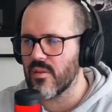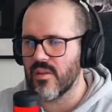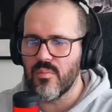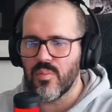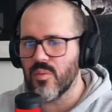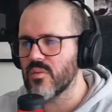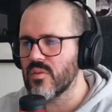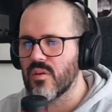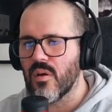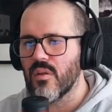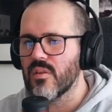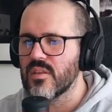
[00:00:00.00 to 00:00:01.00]
inputting
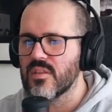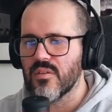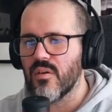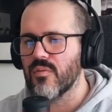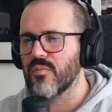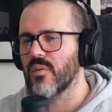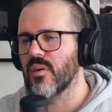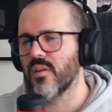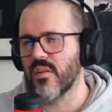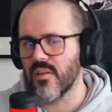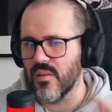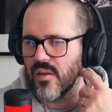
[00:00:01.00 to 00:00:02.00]
all that software,
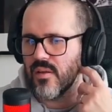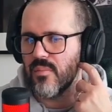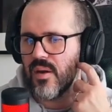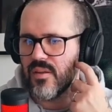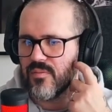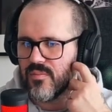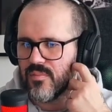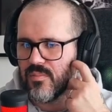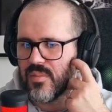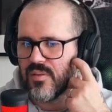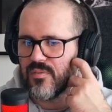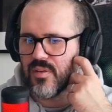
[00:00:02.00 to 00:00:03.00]
and they might
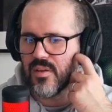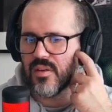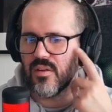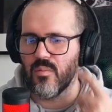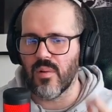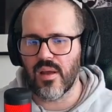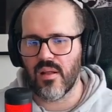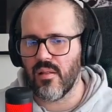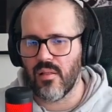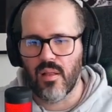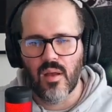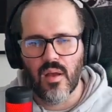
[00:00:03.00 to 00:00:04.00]
be feeling well